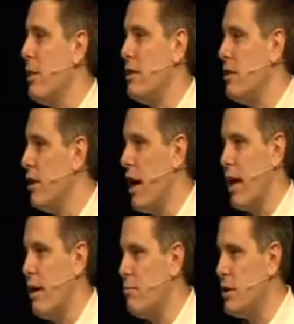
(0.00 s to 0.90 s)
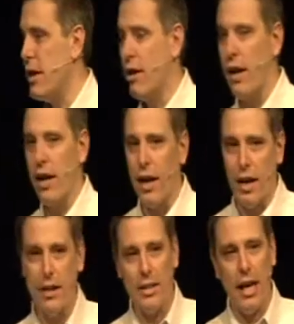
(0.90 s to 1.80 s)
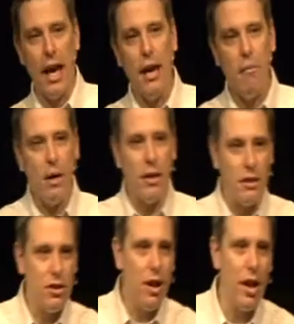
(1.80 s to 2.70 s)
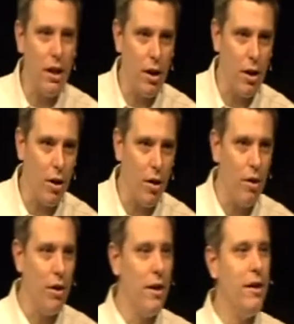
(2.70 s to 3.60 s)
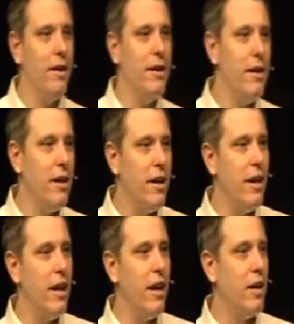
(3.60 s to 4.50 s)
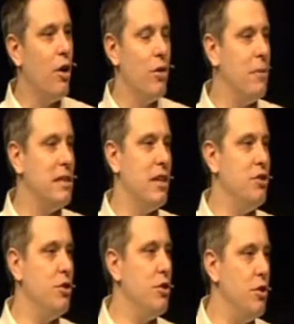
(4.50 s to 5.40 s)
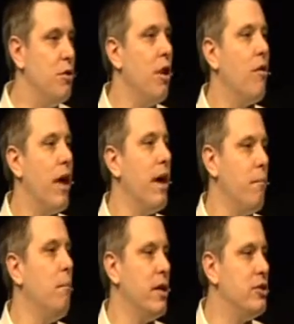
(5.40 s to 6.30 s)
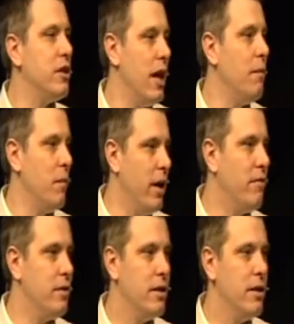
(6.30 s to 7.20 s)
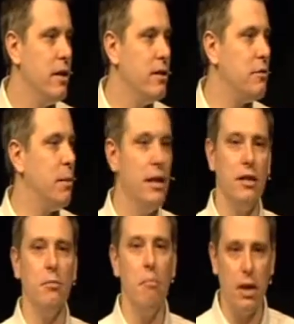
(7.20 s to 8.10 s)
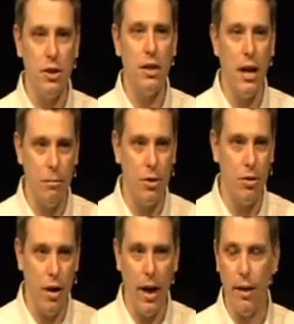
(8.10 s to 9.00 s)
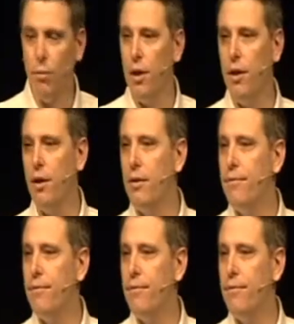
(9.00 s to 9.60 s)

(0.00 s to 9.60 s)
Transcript: They said, you got to come see her. And as he came in and saw that little girl, he told him, he says, you don't have much time left. Spend as much time as you can with her.